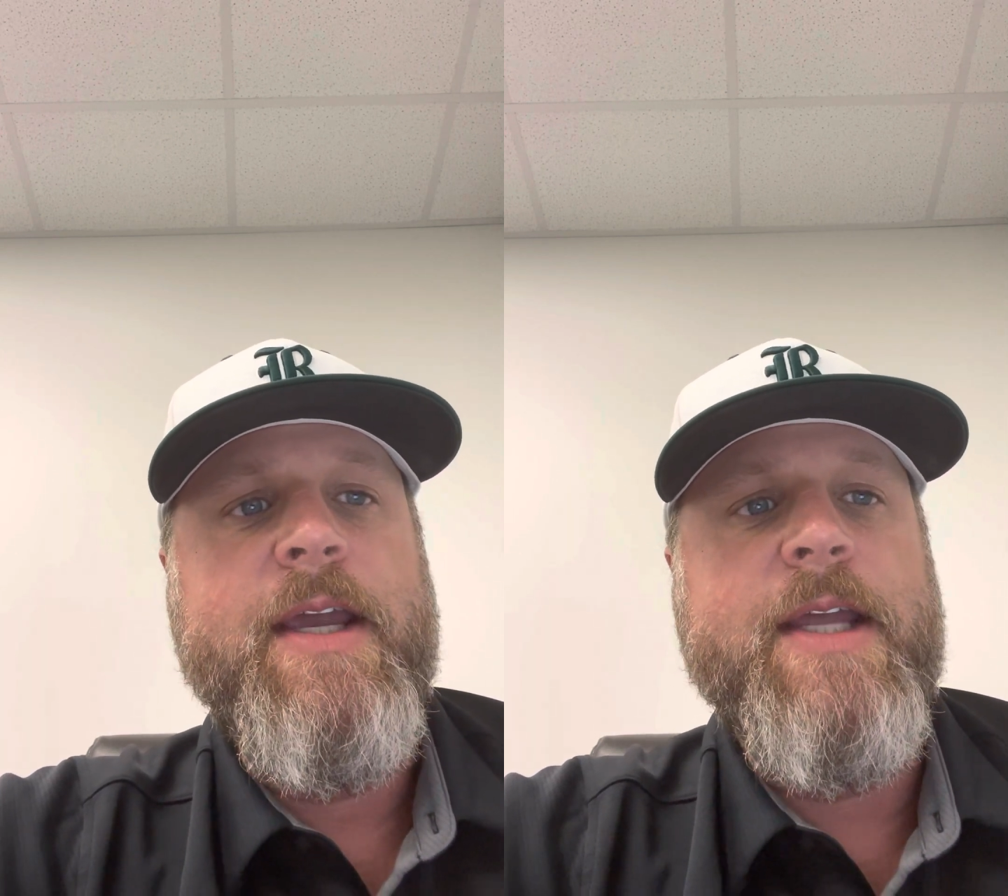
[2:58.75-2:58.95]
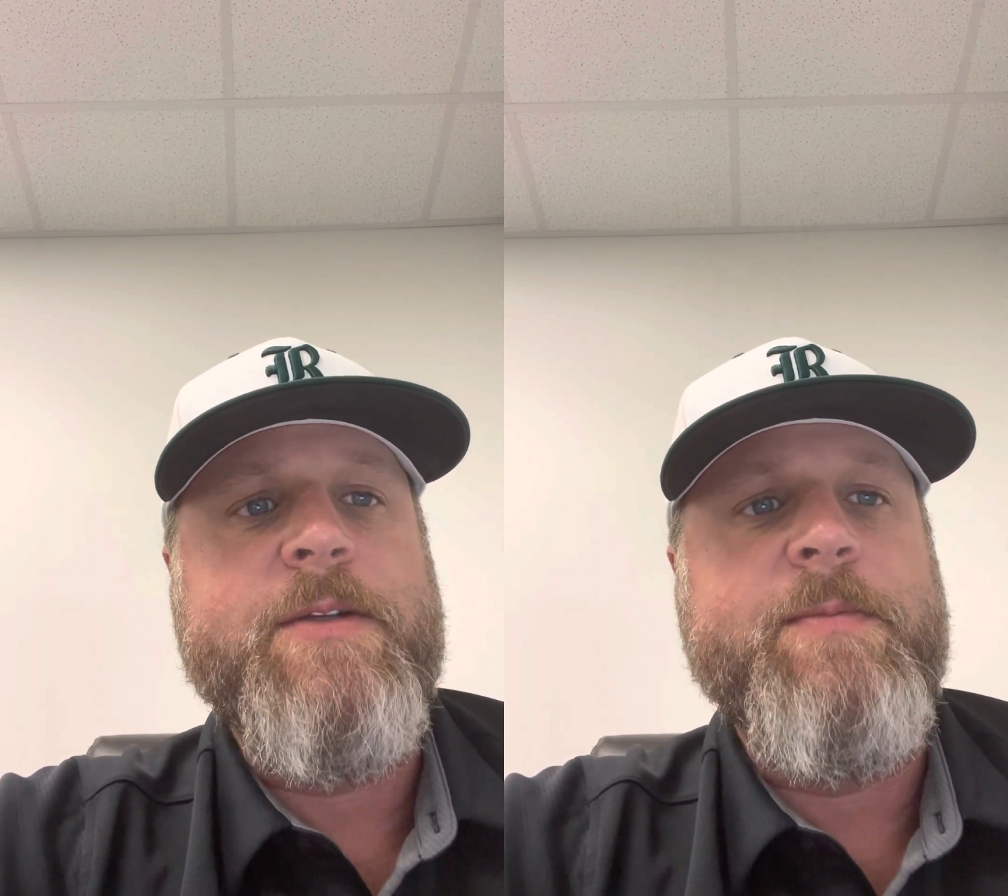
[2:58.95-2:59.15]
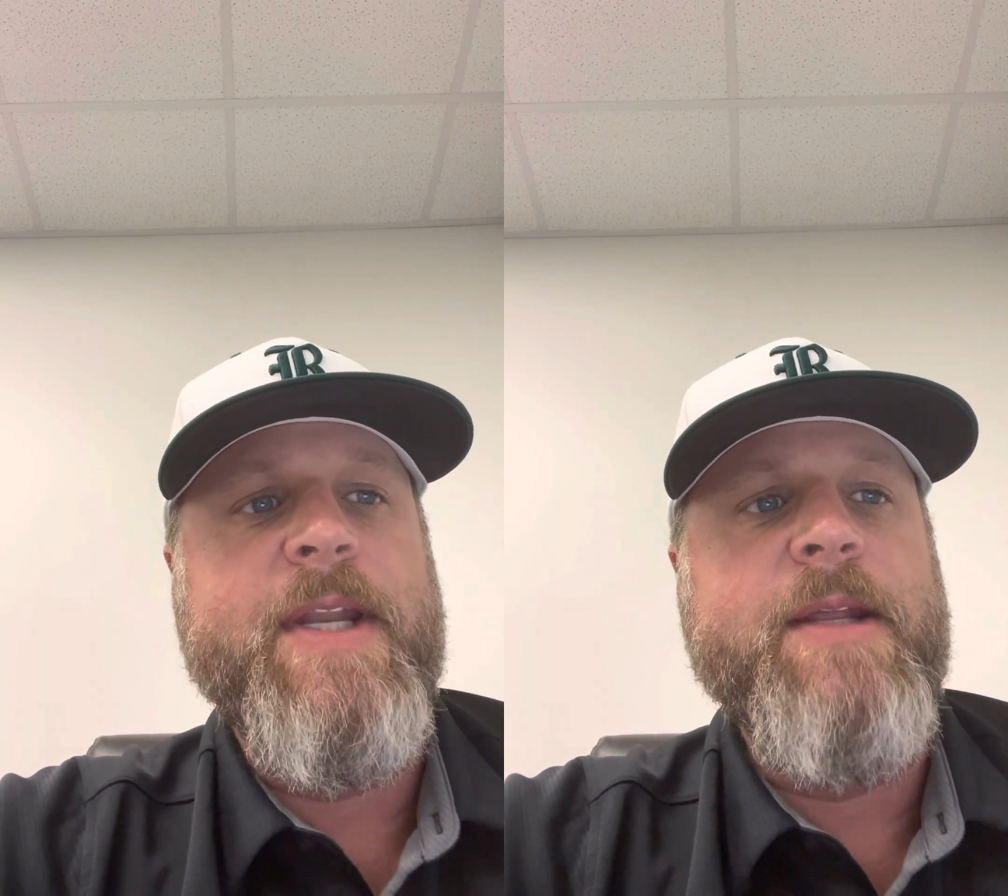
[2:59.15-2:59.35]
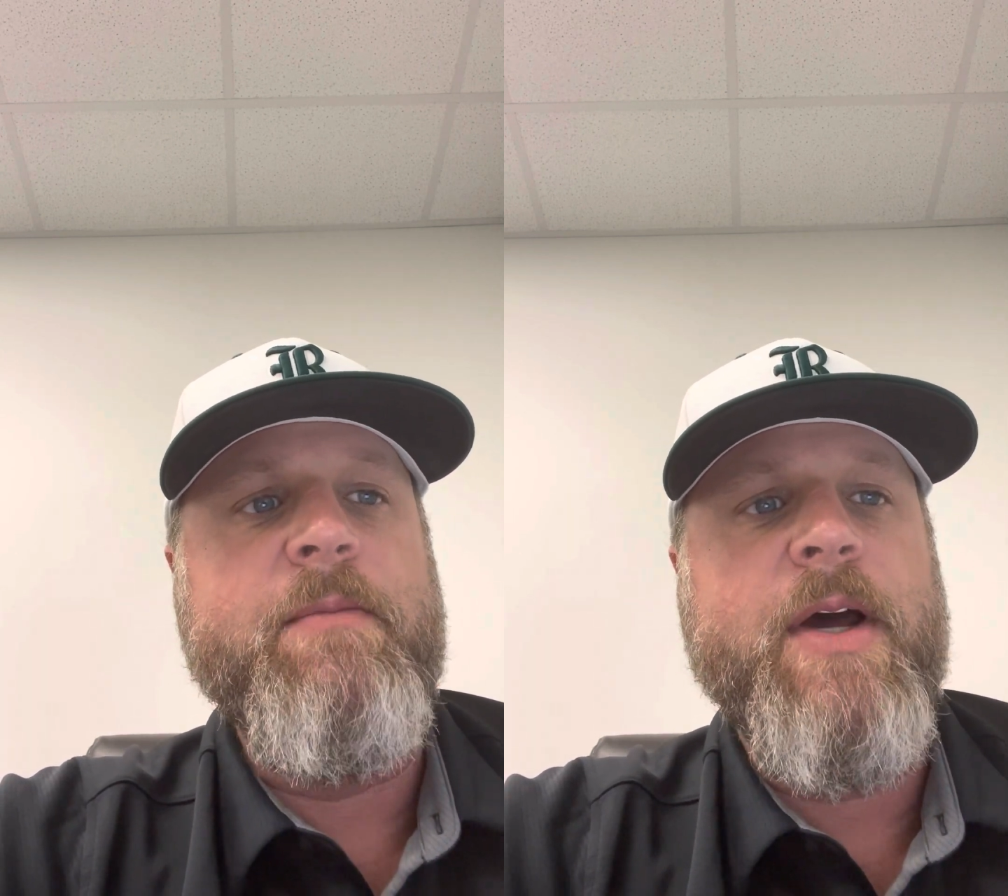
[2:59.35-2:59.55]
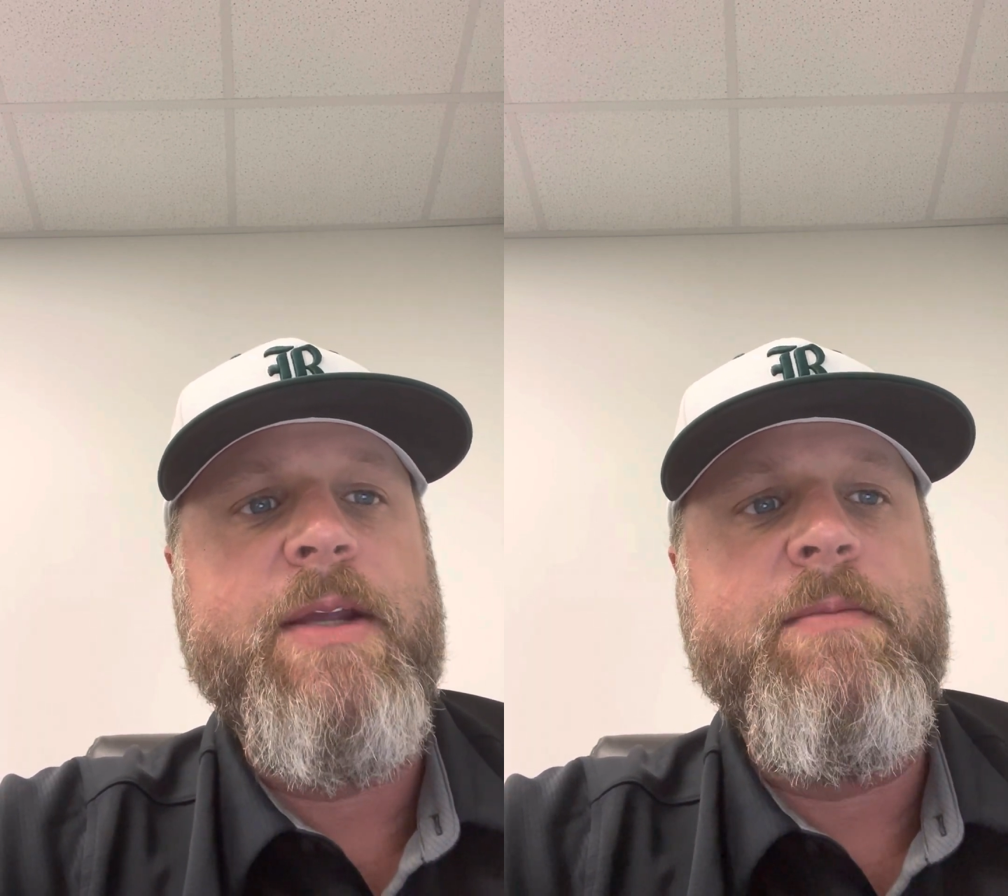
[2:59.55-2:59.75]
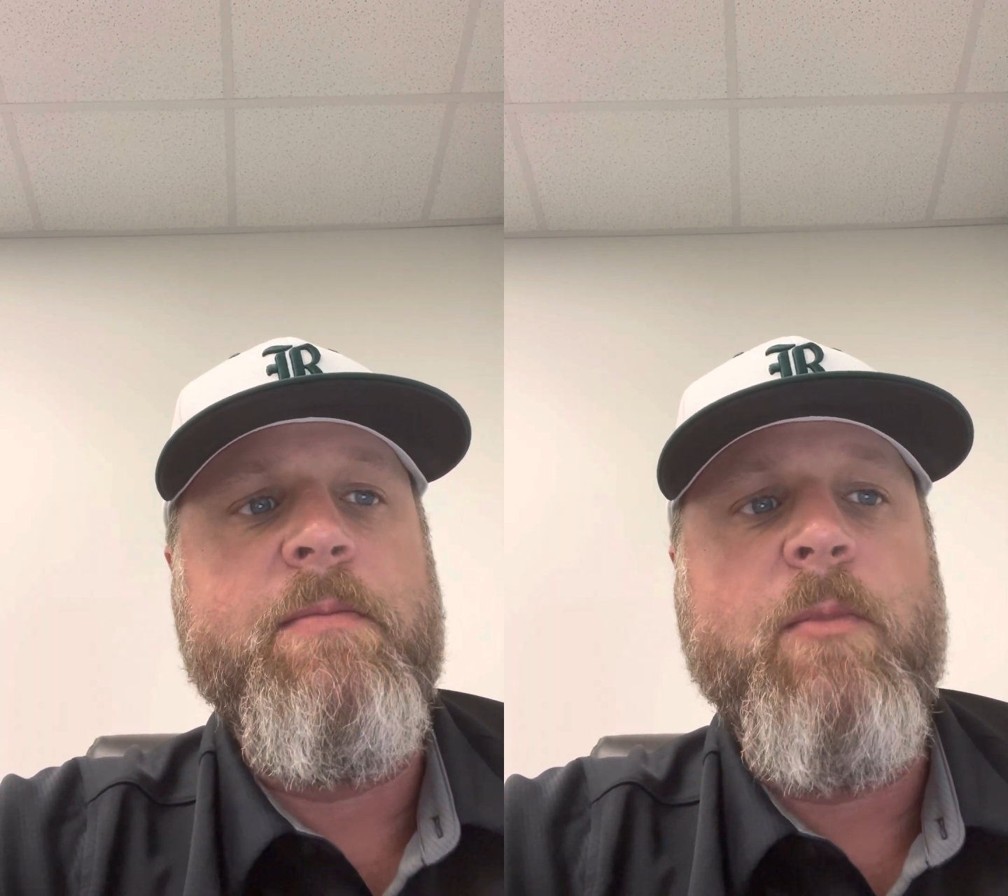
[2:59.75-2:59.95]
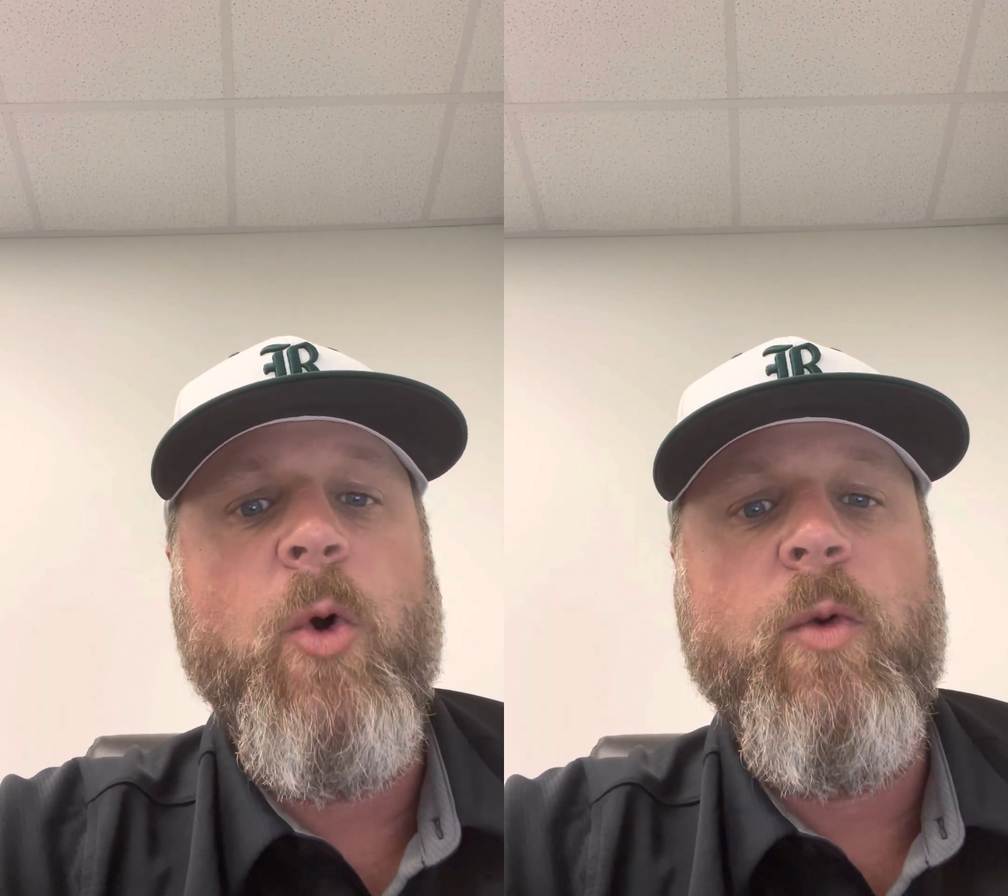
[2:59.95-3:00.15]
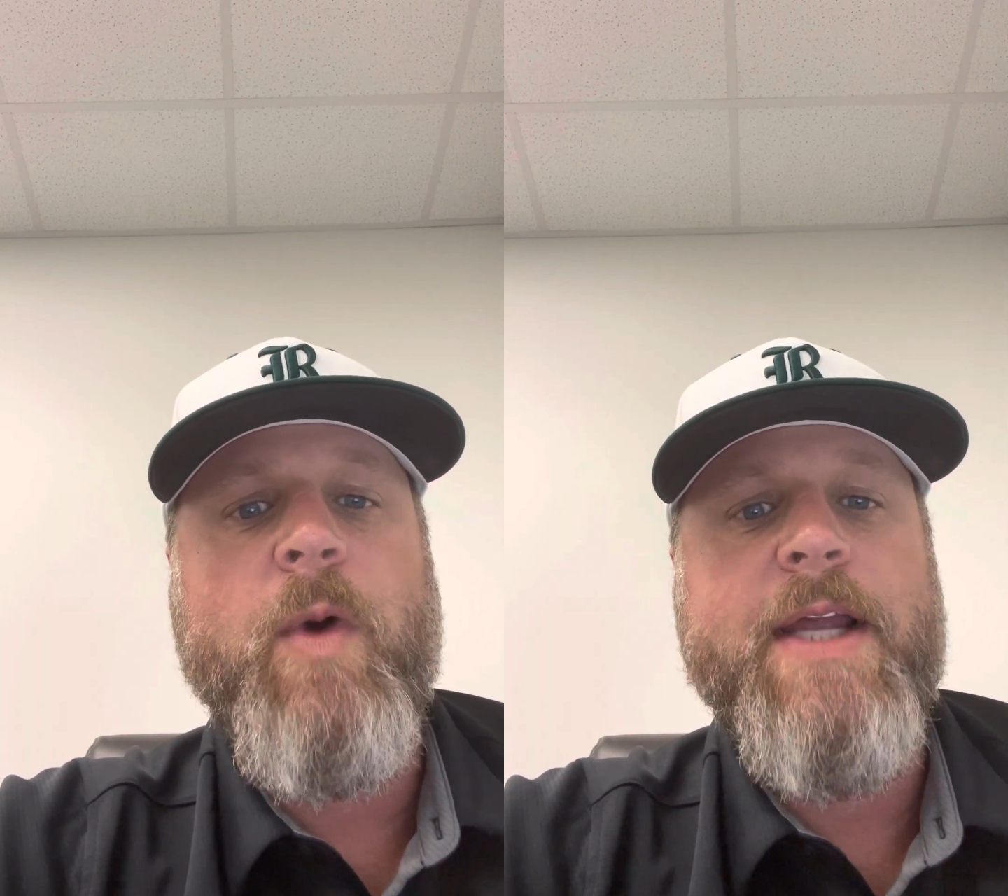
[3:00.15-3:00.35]
and spending money
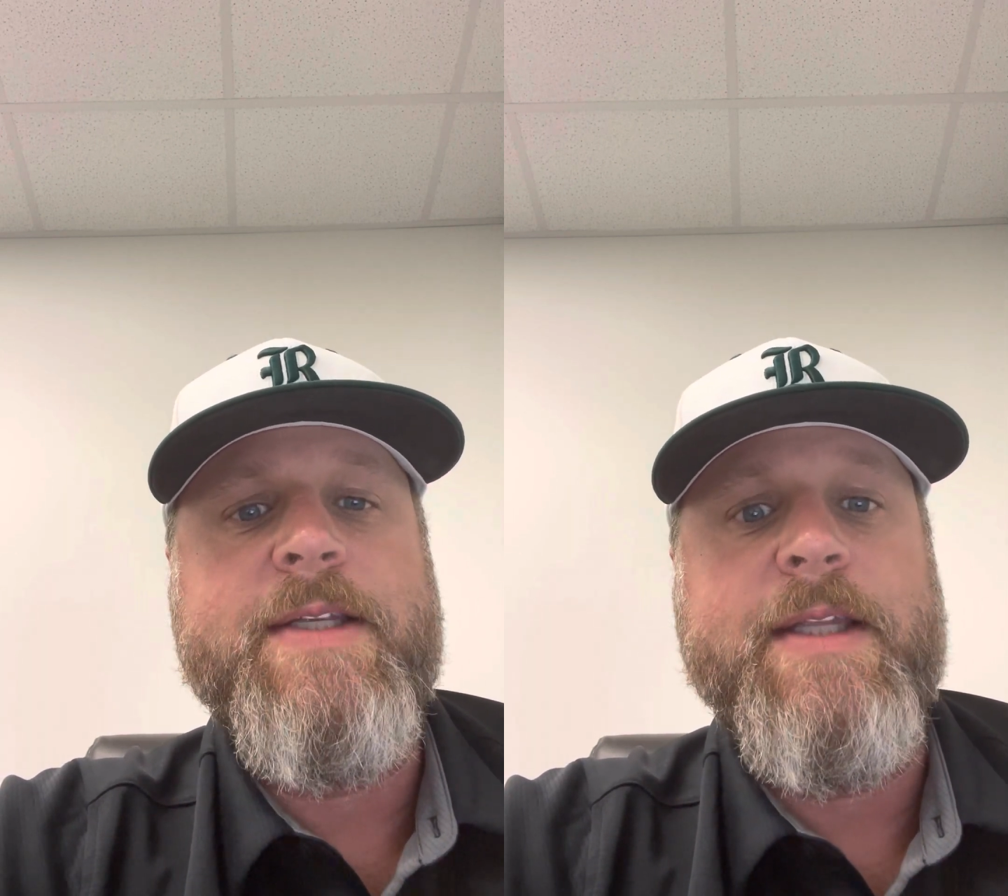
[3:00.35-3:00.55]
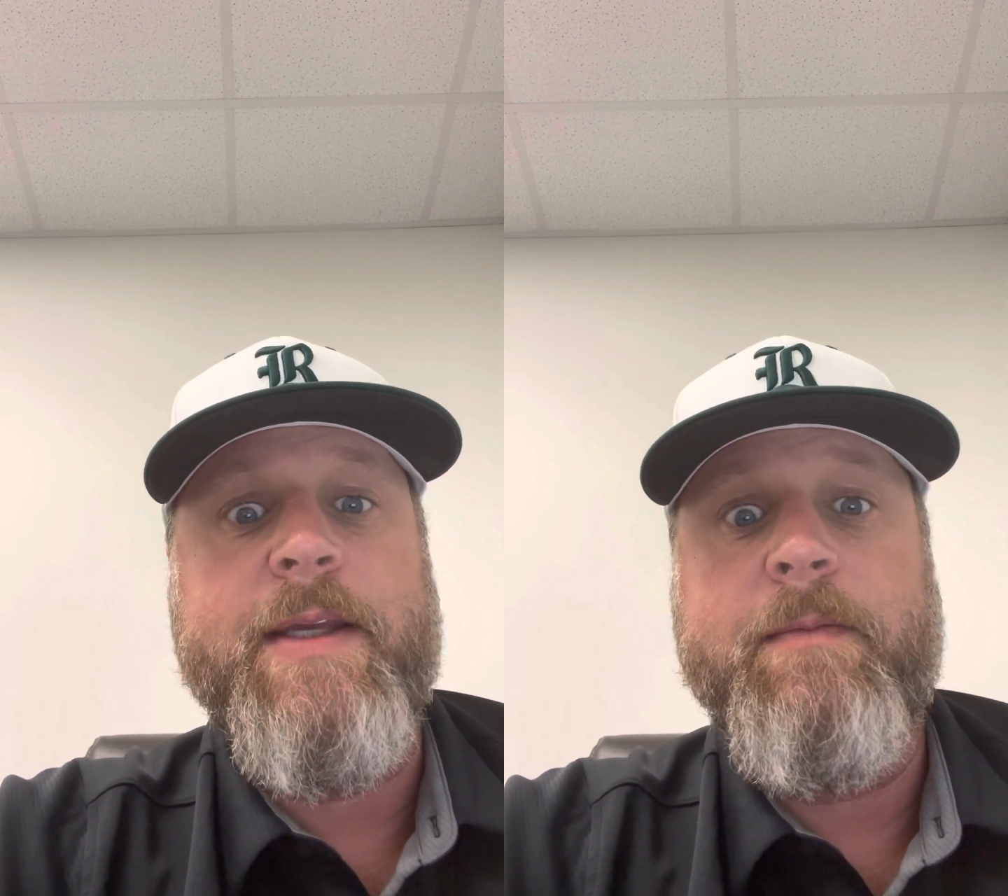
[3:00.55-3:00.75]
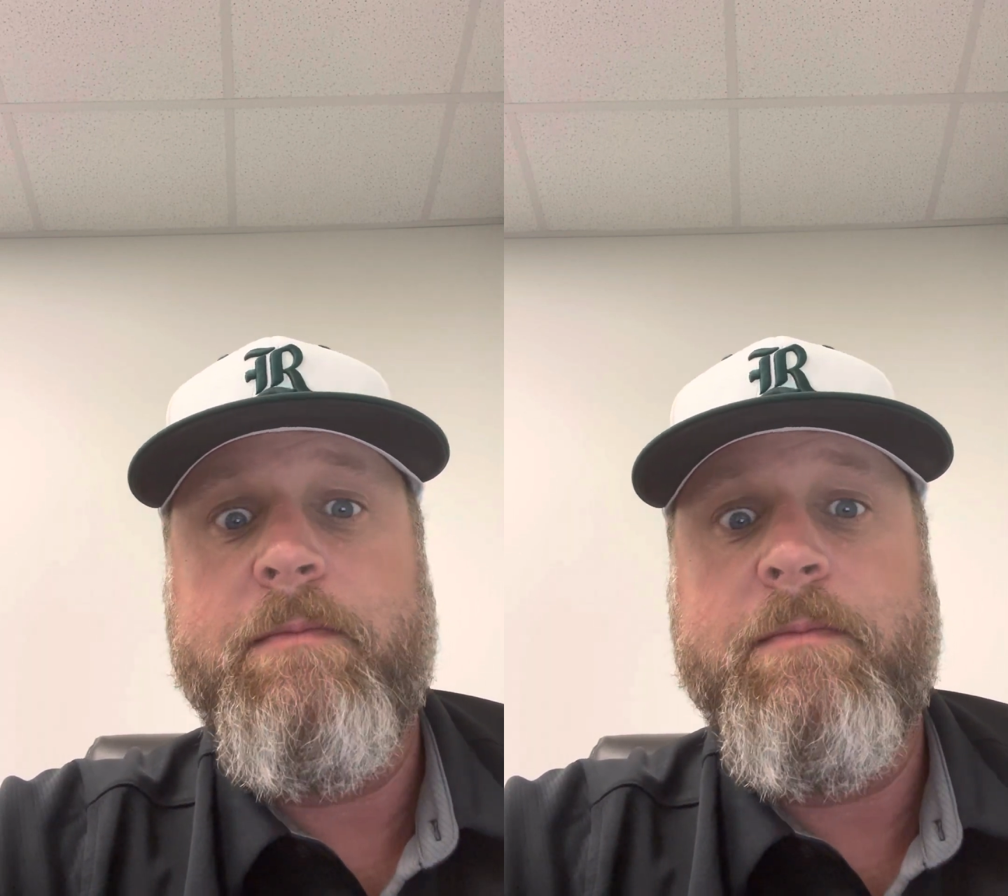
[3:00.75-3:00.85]
more wisely.